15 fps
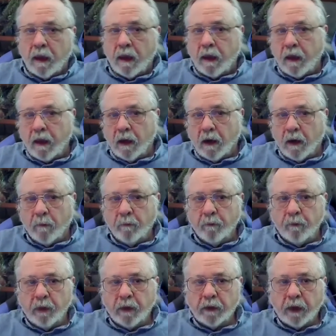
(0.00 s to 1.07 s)

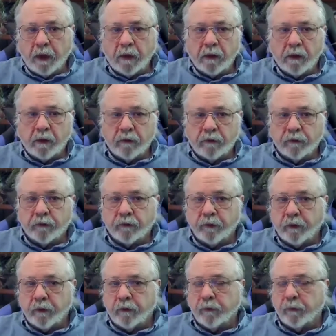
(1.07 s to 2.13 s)
And that
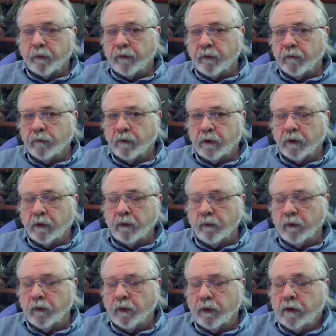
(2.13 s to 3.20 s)
industry, specifically
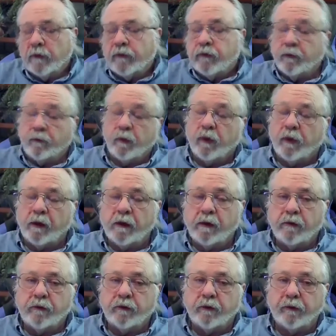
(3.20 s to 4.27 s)
within the
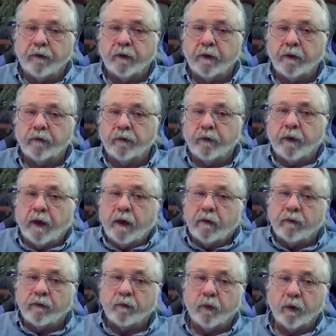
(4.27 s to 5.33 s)
insurance industry, that
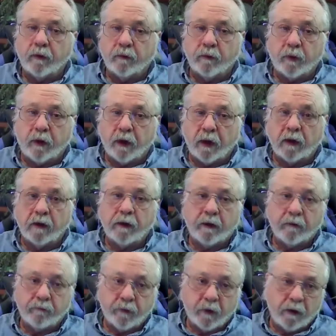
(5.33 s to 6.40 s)
is one where I
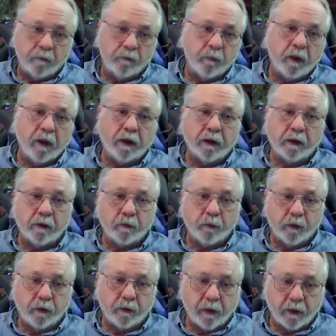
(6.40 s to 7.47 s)
have not met
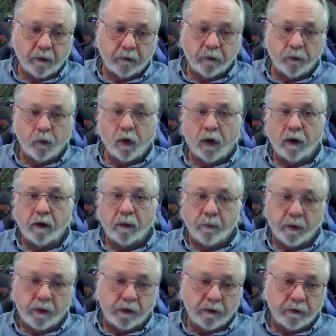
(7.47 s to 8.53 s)
anyone who actually wanted to
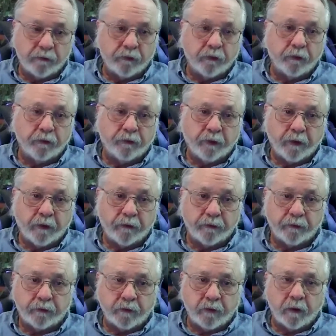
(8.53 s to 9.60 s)
be an insurance
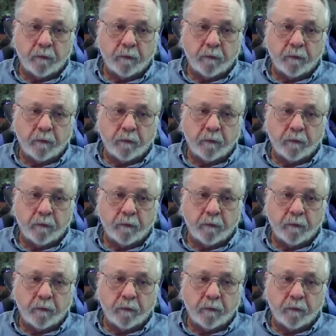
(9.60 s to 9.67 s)
agent.